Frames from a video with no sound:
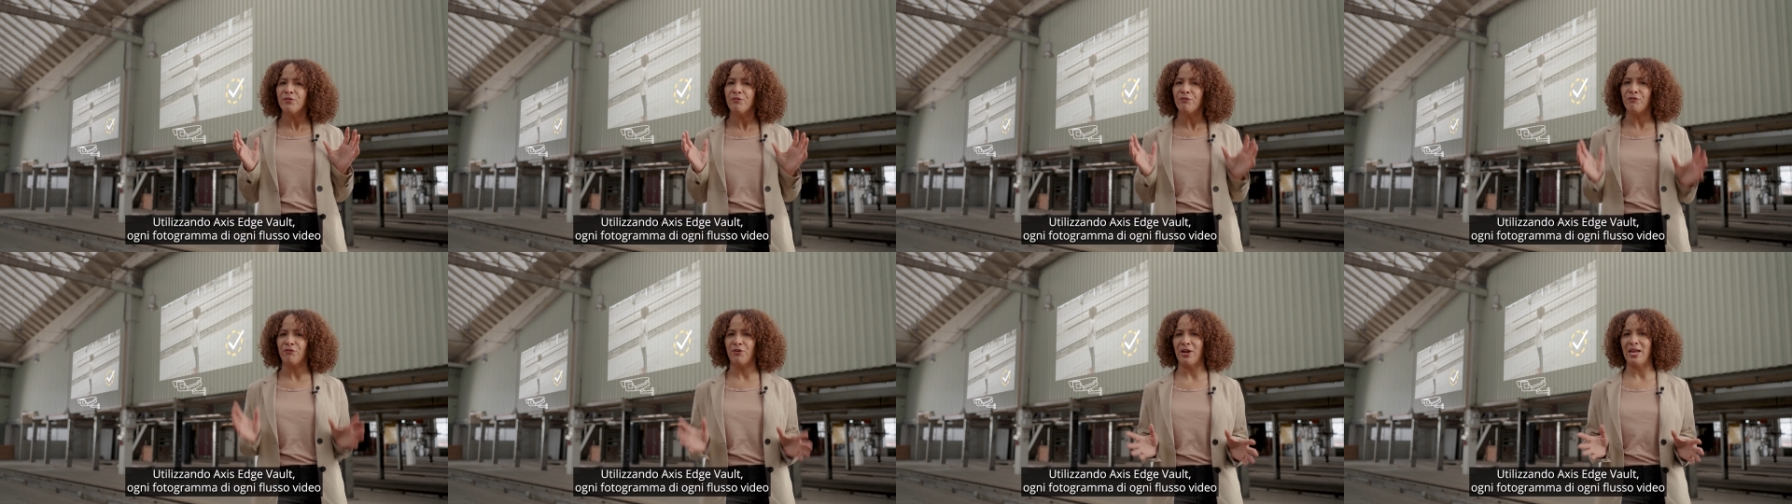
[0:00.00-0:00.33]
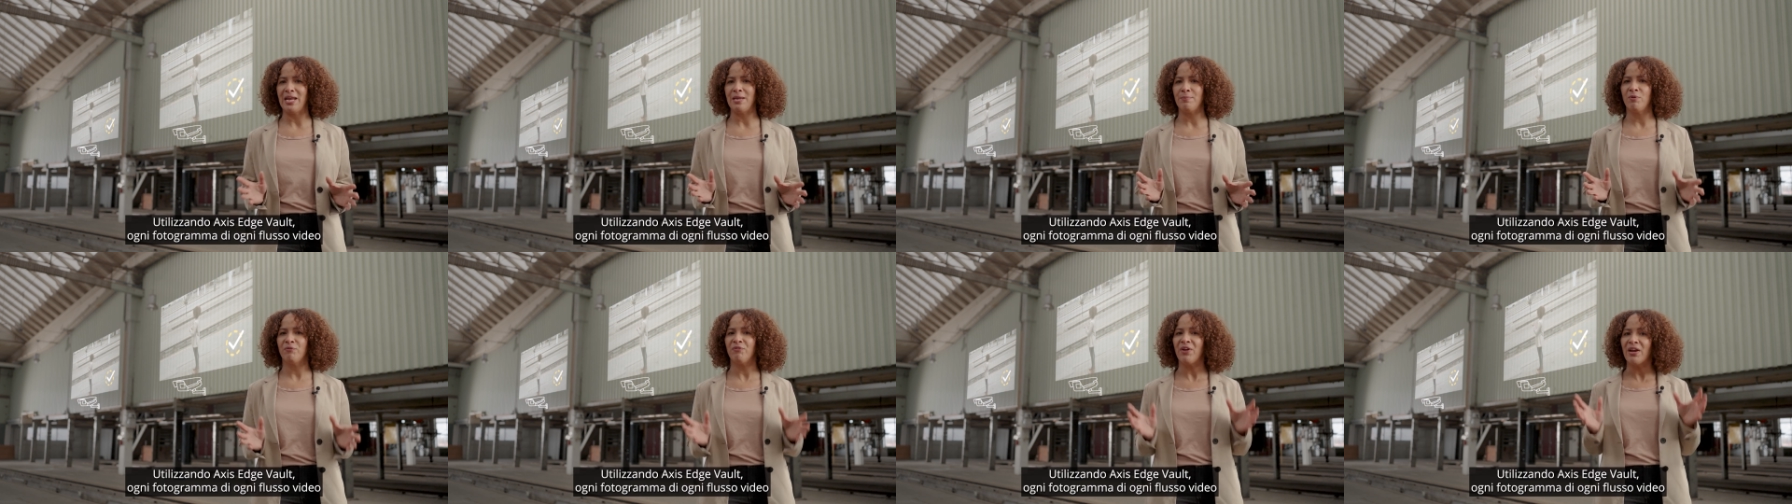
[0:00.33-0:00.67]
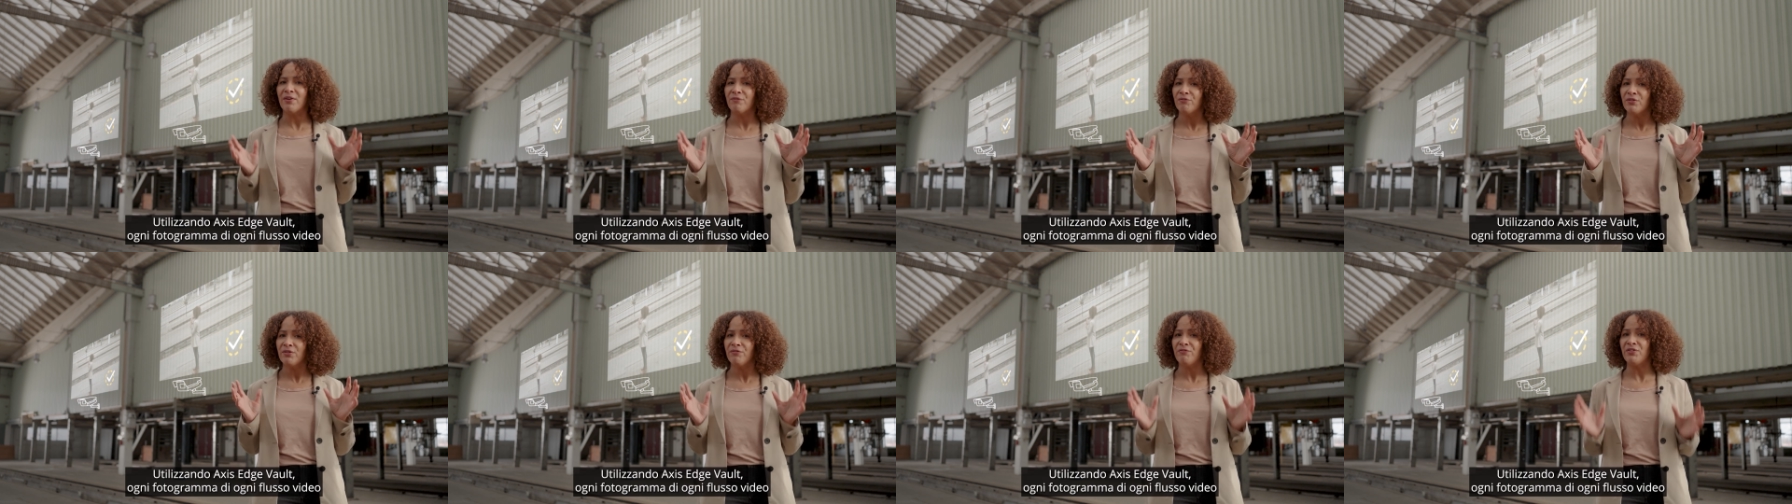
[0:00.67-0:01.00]
frame of
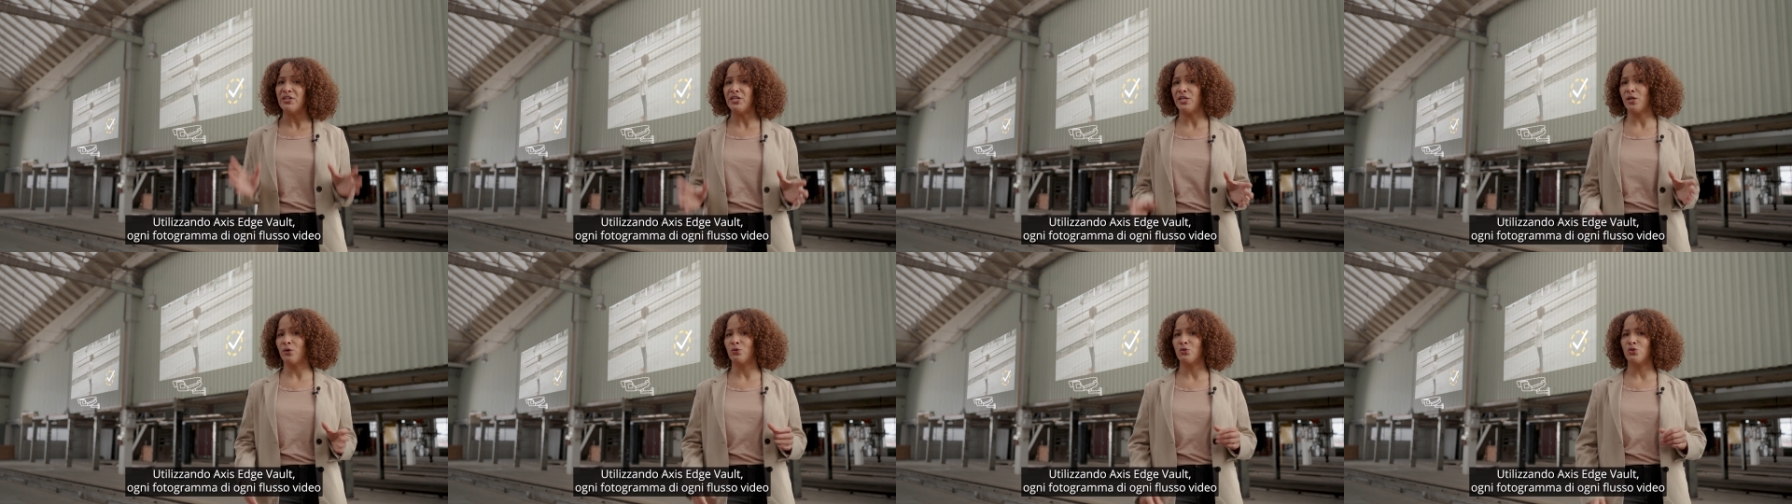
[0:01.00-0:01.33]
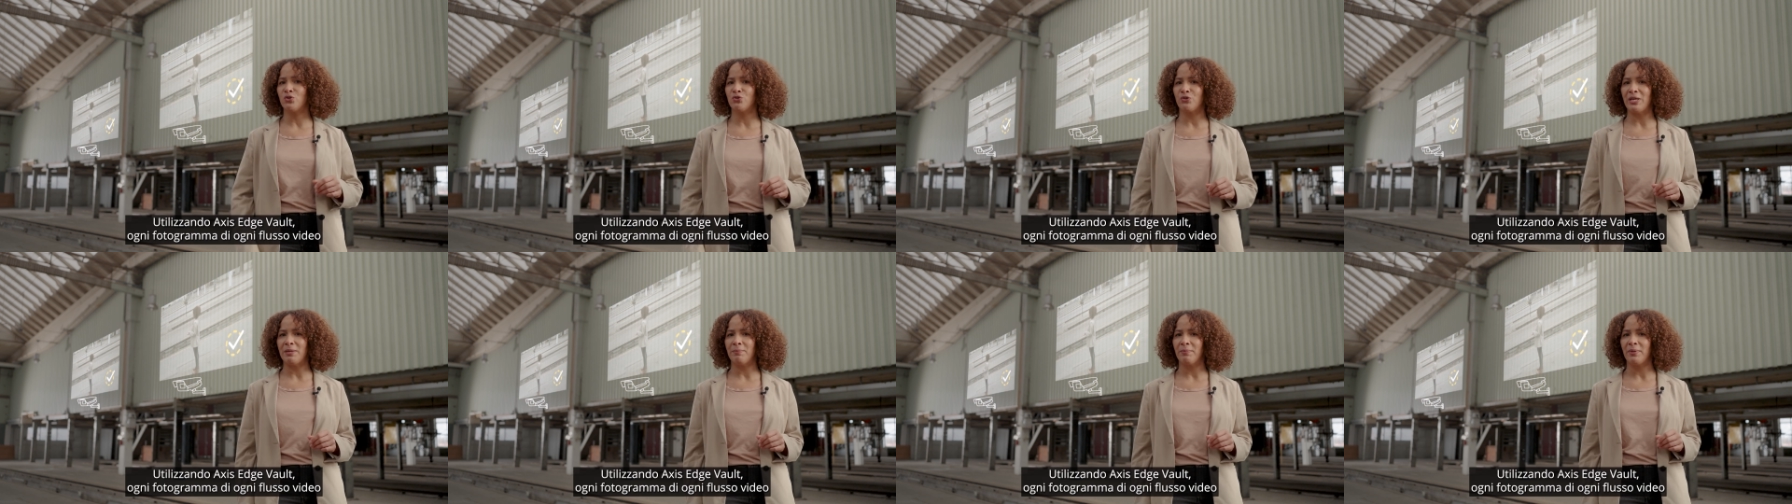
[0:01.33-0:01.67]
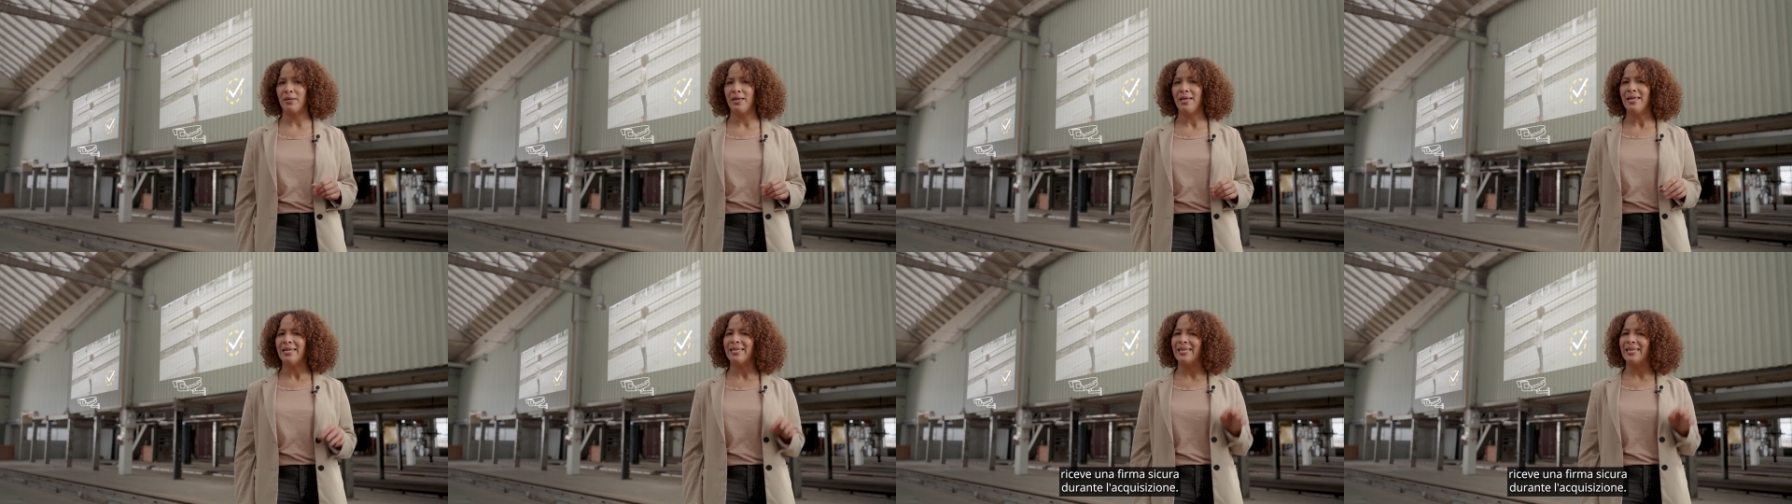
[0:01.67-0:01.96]
every video stream